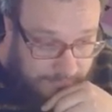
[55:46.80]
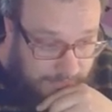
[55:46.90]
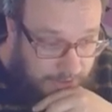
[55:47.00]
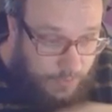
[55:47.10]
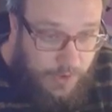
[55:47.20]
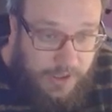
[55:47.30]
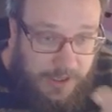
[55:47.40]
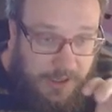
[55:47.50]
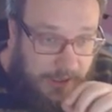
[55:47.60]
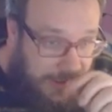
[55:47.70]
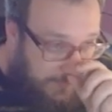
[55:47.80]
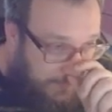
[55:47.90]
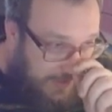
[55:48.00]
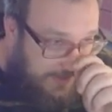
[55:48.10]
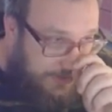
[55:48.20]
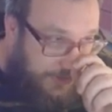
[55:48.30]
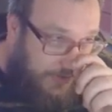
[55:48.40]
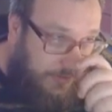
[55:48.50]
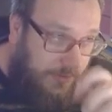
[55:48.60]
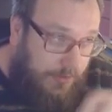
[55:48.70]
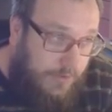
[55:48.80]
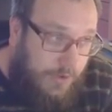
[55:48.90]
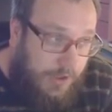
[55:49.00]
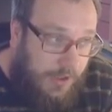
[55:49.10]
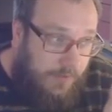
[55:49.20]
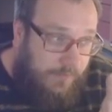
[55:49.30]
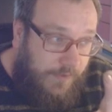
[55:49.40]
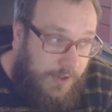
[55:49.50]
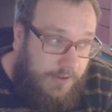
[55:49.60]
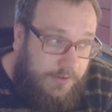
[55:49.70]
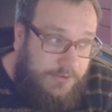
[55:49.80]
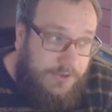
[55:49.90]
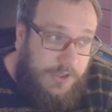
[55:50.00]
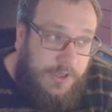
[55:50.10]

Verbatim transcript: I want to have that. So you're going to have files.